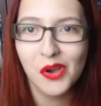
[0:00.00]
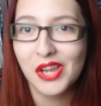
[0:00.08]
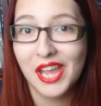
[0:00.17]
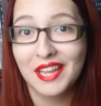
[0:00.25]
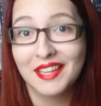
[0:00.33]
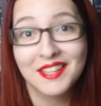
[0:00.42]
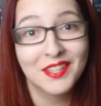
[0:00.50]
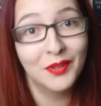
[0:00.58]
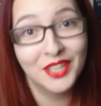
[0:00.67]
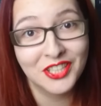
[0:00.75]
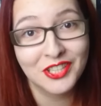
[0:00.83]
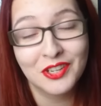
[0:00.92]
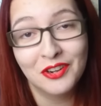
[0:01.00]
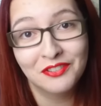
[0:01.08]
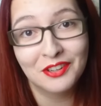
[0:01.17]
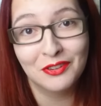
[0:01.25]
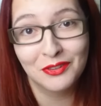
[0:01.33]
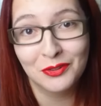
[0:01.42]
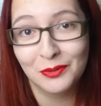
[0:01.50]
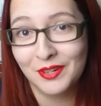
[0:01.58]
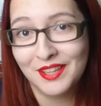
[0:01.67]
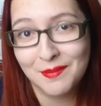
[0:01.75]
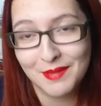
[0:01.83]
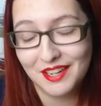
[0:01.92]
Okay, so I just got a phone call
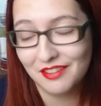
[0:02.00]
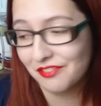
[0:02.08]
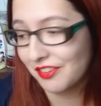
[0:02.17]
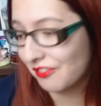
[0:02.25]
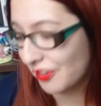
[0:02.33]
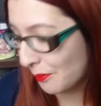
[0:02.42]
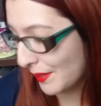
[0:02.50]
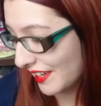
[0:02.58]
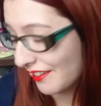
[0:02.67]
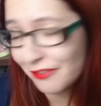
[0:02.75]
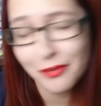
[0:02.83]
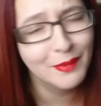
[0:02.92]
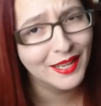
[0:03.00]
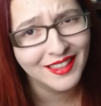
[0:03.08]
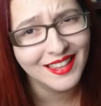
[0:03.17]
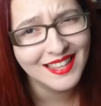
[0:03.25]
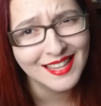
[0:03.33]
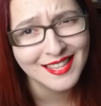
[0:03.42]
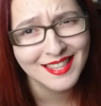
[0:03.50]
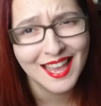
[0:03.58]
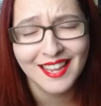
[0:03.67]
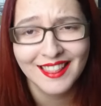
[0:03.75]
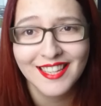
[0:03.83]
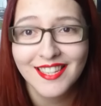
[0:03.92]
in the middle of filming from my sister
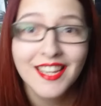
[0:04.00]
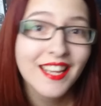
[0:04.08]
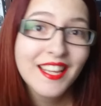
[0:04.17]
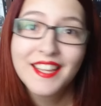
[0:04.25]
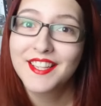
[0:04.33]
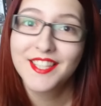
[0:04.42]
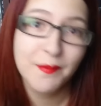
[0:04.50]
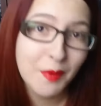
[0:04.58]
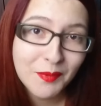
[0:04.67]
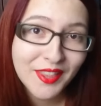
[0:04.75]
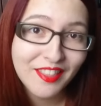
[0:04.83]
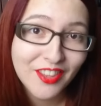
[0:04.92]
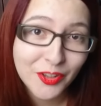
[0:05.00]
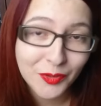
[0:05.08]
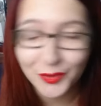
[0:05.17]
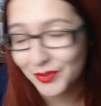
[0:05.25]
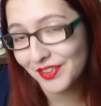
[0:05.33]
saying that someone was at the door.